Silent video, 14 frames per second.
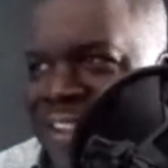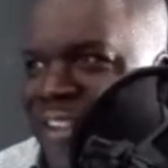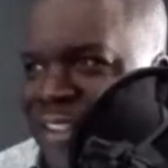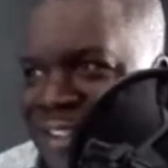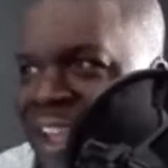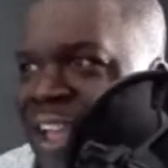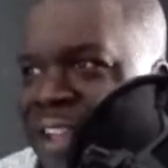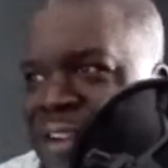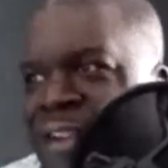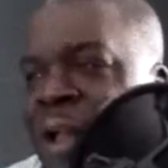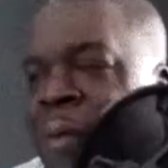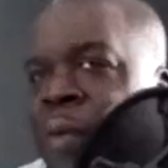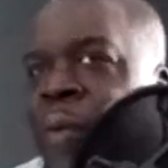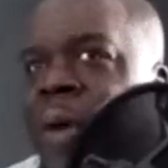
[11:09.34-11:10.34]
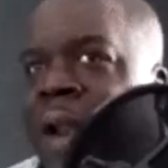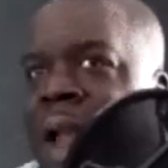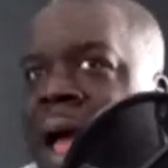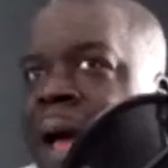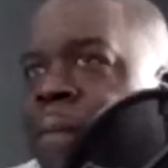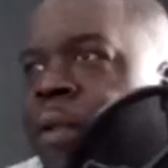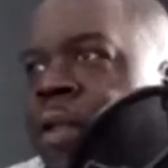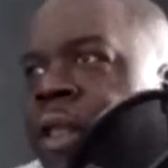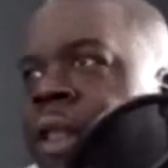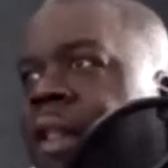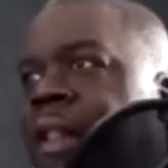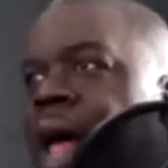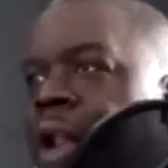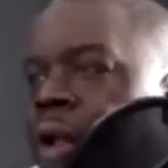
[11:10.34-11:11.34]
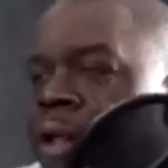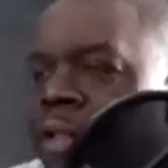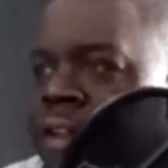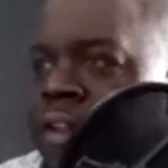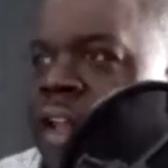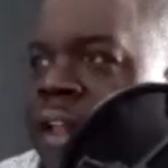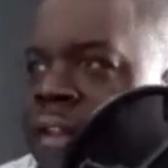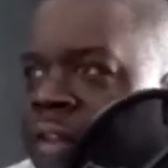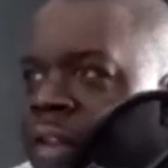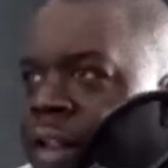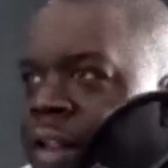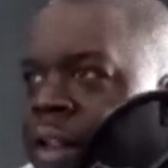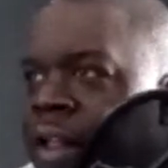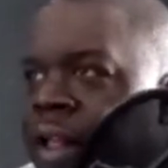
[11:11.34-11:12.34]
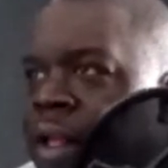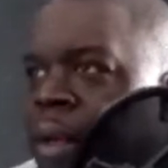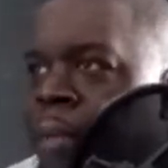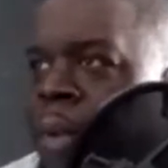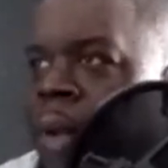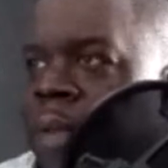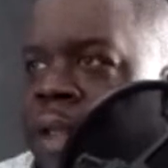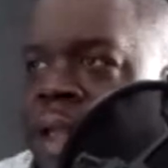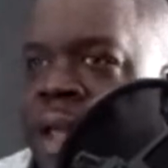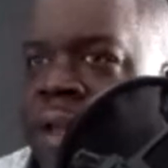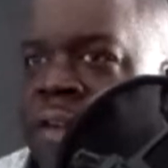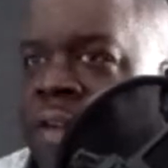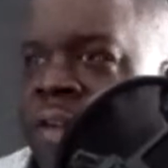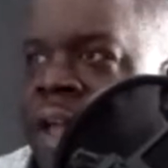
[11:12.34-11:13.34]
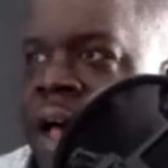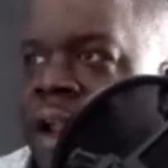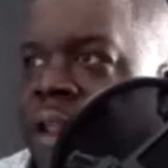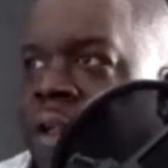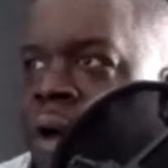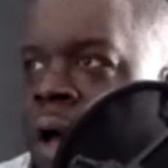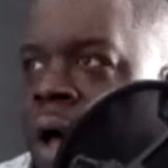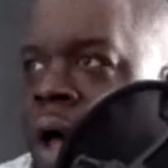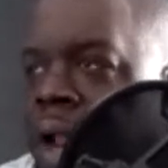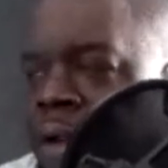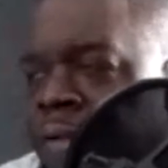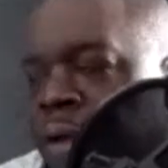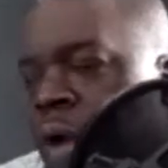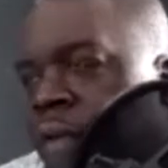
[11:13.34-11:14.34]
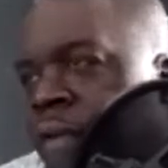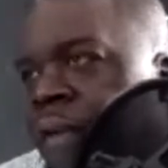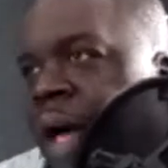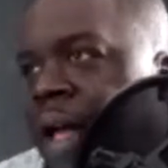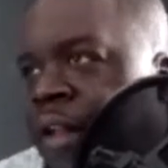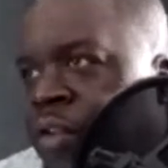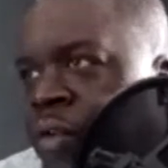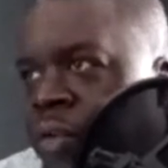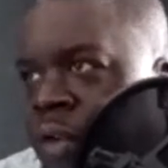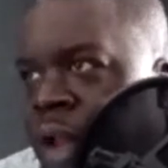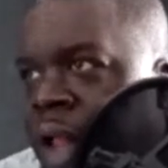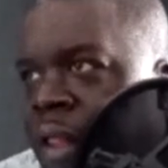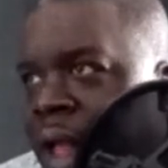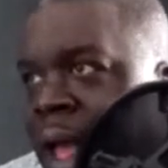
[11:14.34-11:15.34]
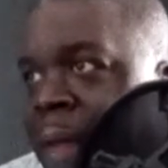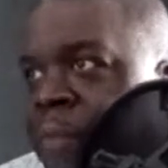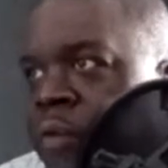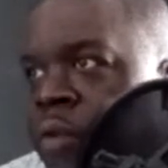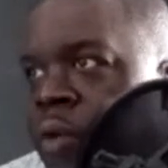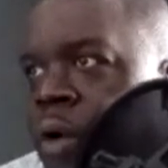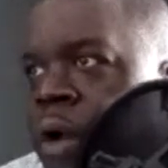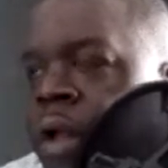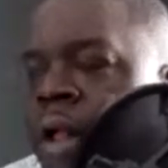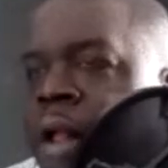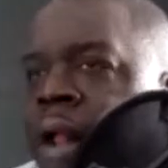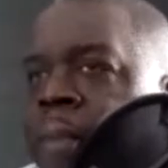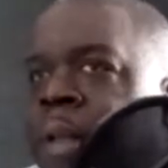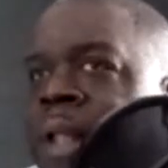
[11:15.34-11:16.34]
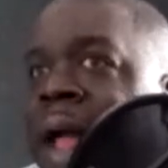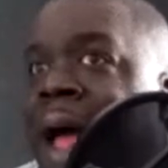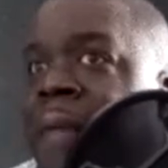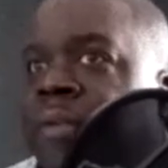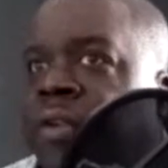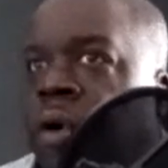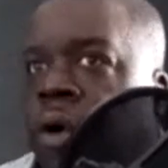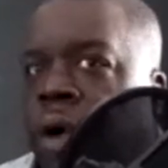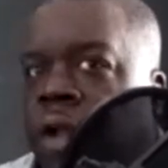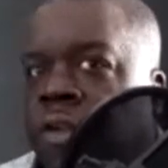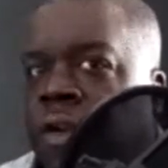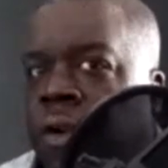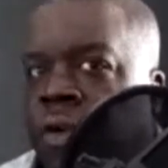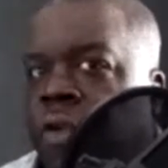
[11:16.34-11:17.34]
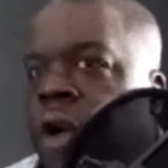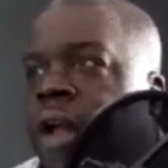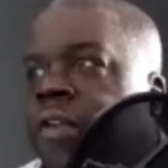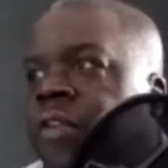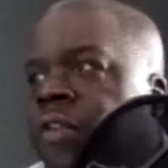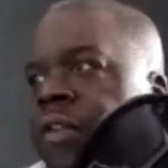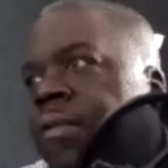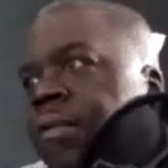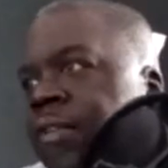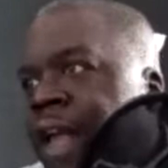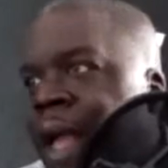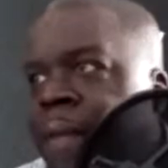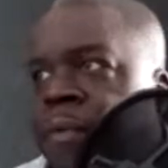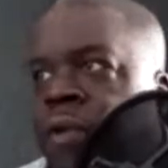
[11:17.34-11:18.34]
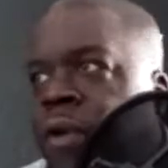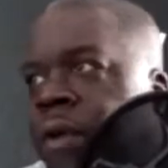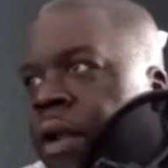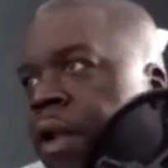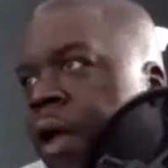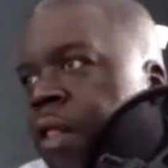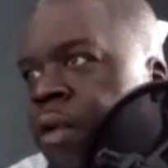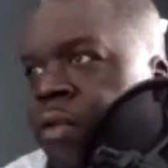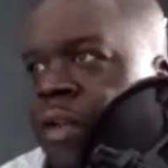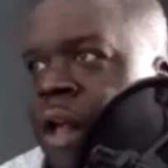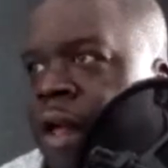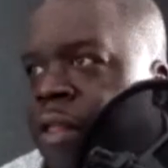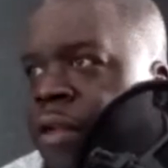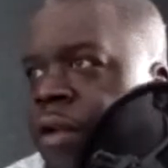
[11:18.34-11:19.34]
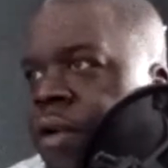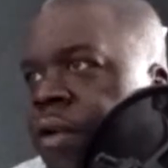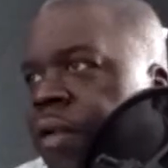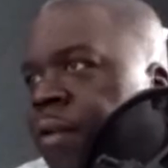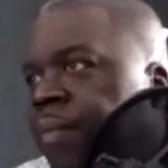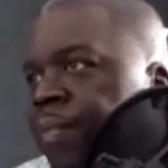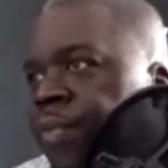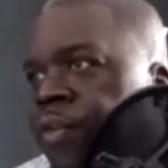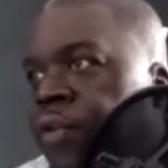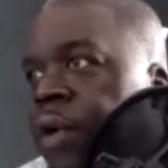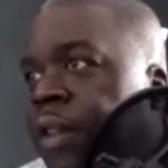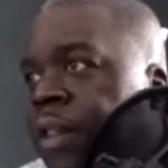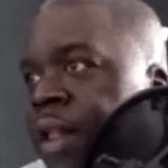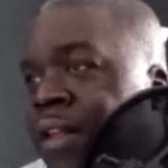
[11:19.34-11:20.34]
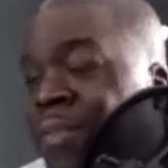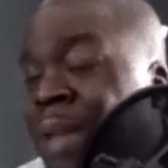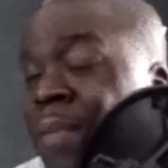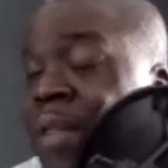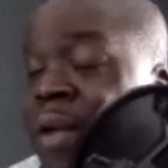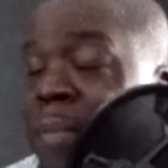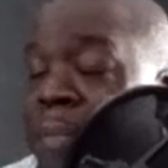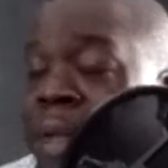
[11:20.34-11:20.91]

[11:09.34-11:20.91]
right. changed. Number one, Apple right. kicked out all the sexy publications oh, out, of, out of off of iTunes and out of the App Store. Right. But the App Store also crushed Jamster and all those other sort of things. Maybe they're